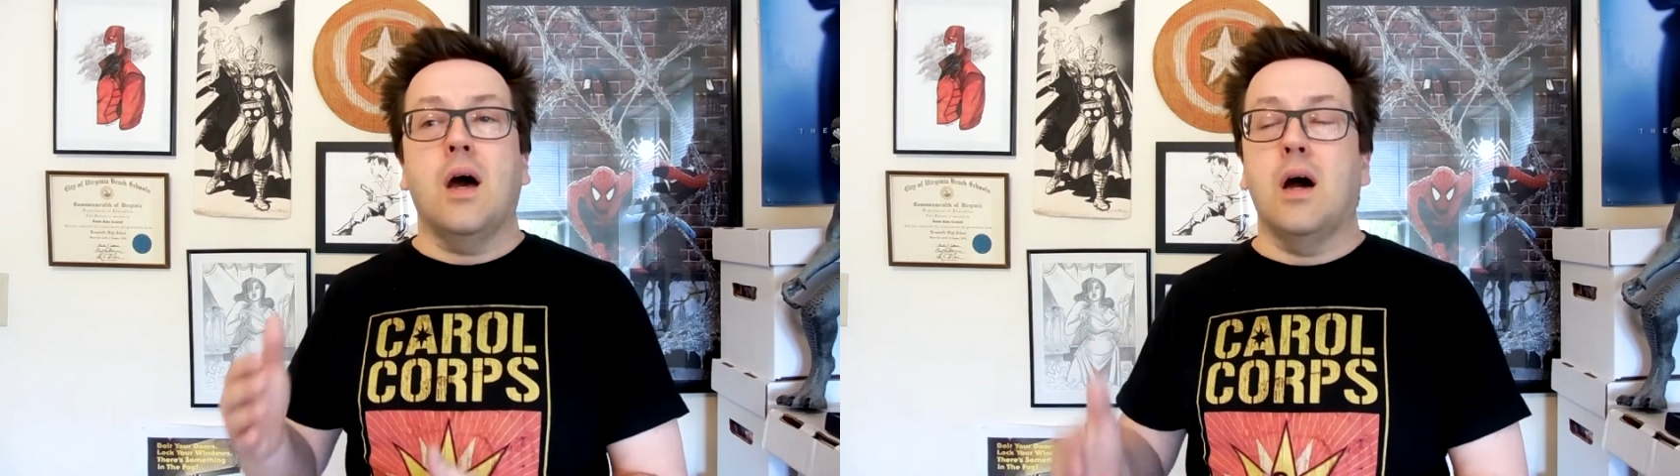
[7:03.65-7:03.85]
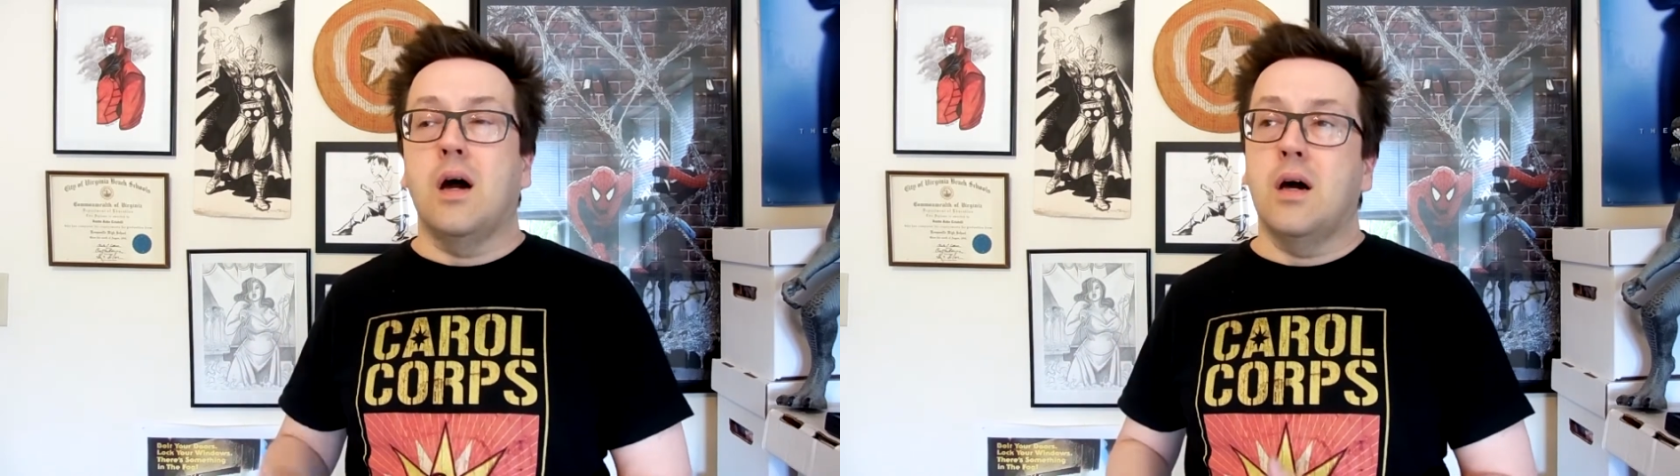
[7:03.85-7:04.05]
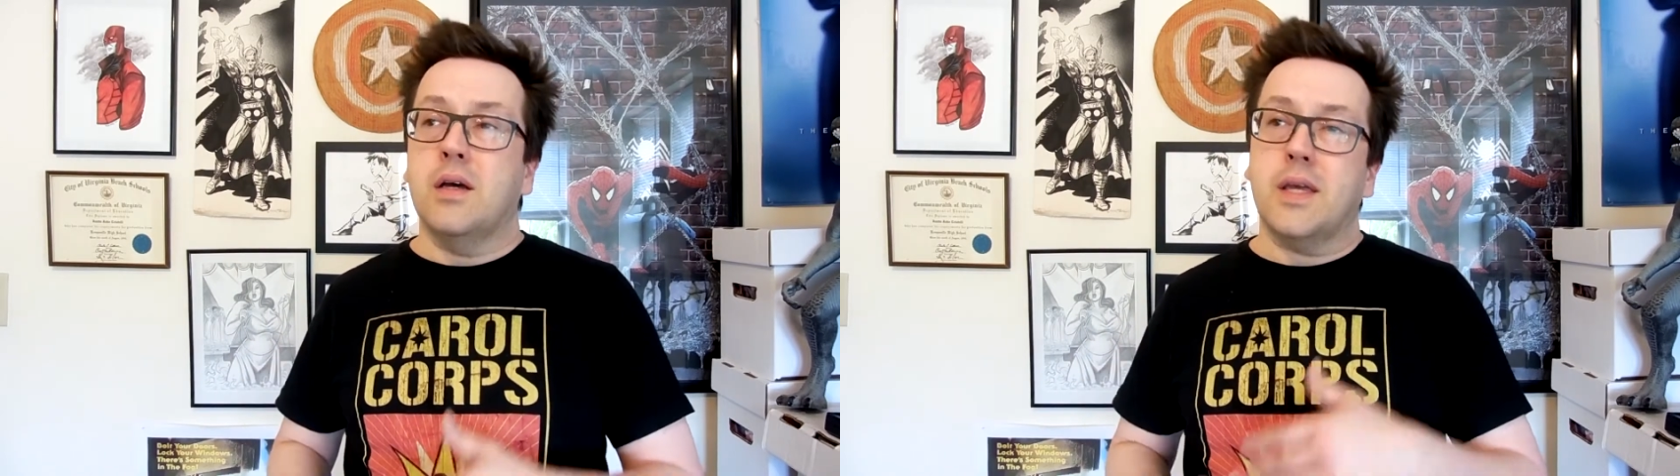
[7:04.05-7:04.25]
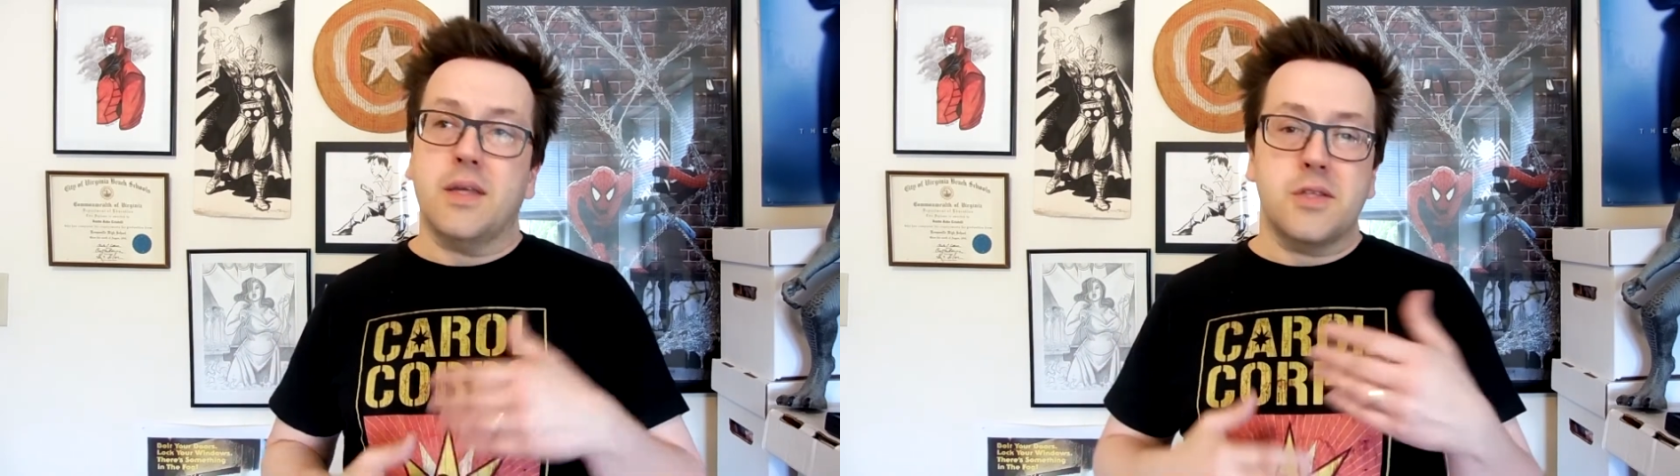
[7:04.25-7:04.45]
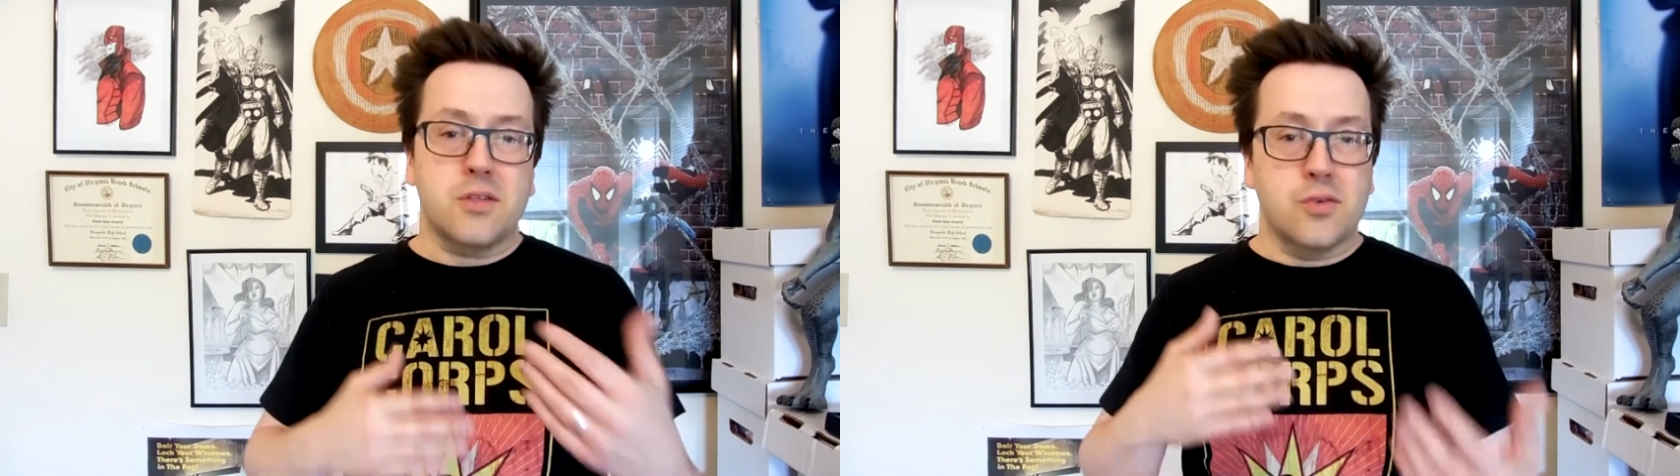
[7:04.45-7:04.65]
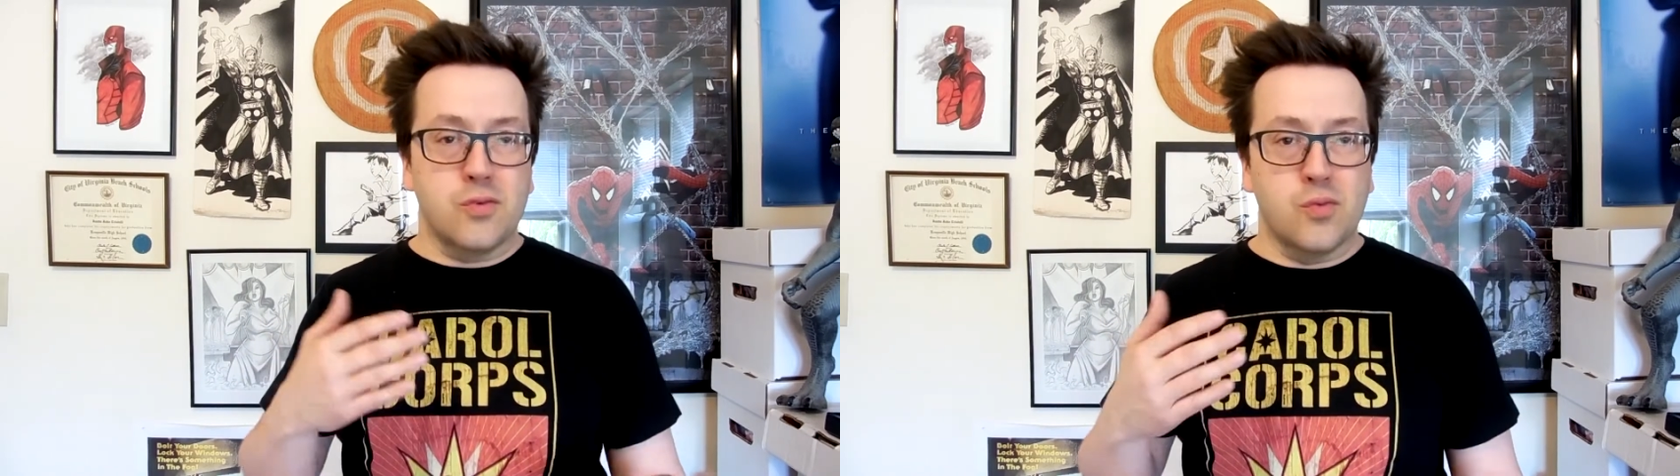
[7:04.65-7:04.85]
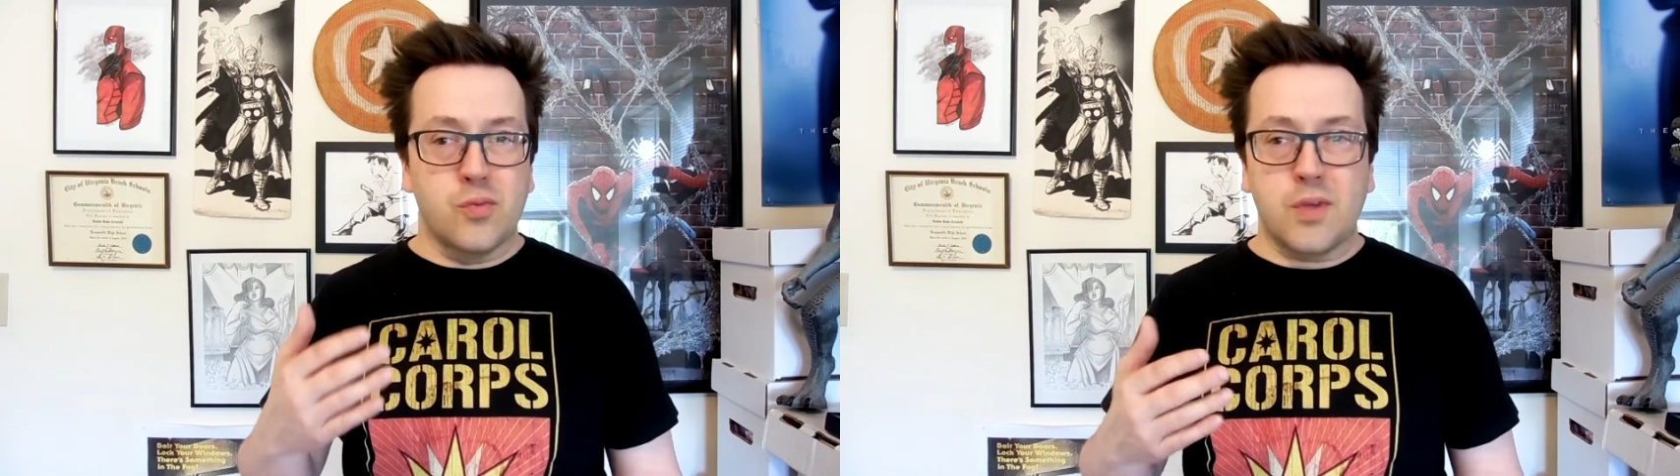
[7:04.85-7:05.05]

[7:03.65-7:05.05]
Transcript: It gets to